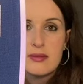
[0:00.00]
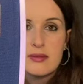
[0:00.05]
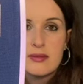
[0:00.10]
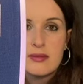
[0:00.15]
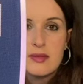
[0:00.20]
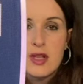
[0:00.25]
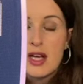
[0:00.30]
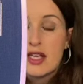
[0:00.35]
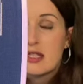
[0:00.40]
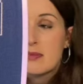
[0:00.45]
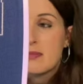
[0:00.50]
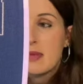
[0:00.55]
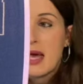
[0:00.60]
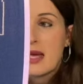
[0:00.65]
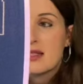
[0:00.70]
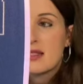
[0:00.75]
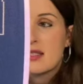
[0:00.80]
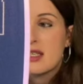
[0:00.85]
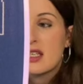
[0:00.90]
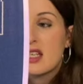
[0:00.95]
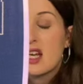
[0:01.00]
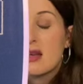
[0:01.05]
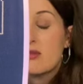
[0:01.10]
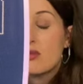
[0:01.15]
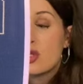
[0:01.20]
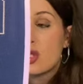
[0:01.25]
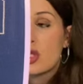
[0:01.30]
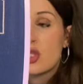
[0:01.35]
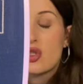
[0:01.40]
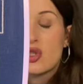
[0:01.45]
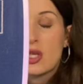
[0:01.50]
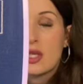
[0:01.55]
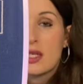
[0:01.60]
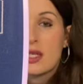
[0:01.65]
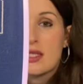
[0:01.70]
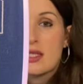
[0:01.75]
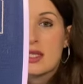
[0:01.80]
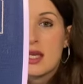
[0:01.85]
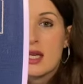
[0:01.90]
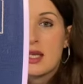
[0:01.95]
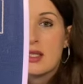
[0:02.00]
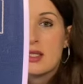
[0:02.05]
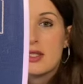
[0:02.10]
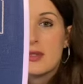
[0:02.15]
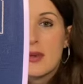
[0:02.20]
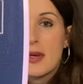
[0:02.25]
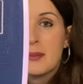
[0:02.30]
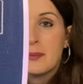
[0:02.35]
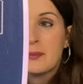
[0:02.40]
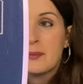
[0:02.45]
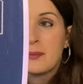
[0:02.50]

nice pattern. I'm just struggling to get into it.